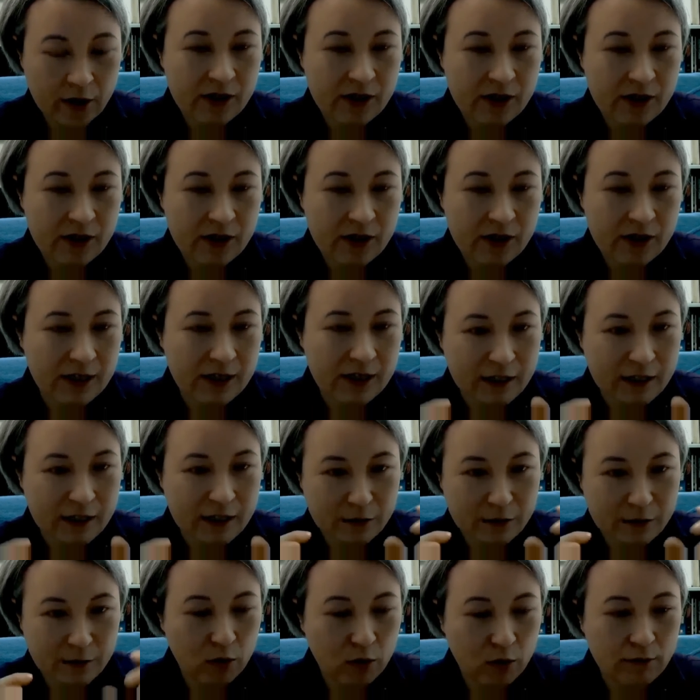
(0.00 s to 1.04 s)
these really
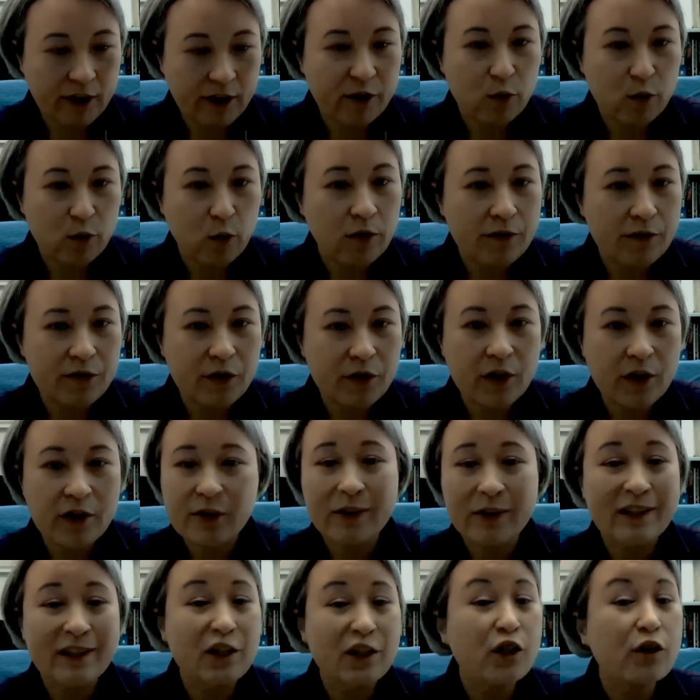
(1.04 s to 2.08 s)
small red dwarf stars, are
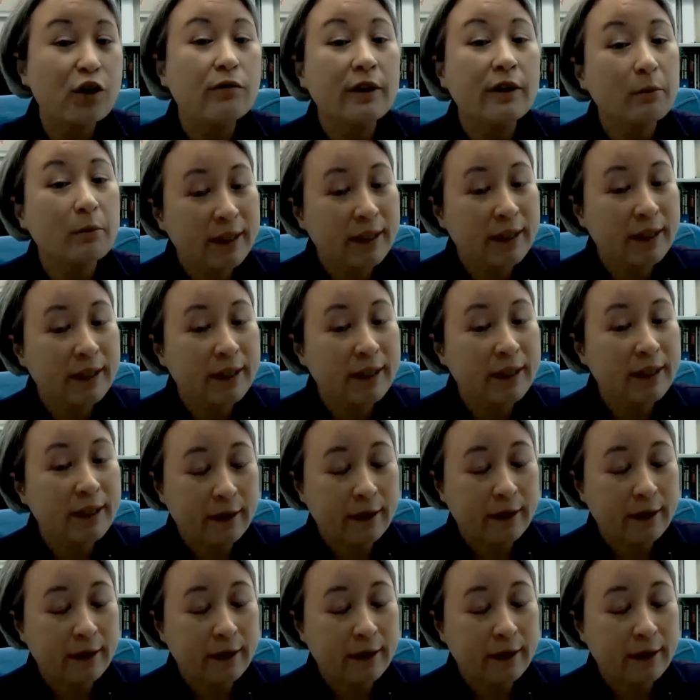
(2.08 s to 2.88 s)
extremely common.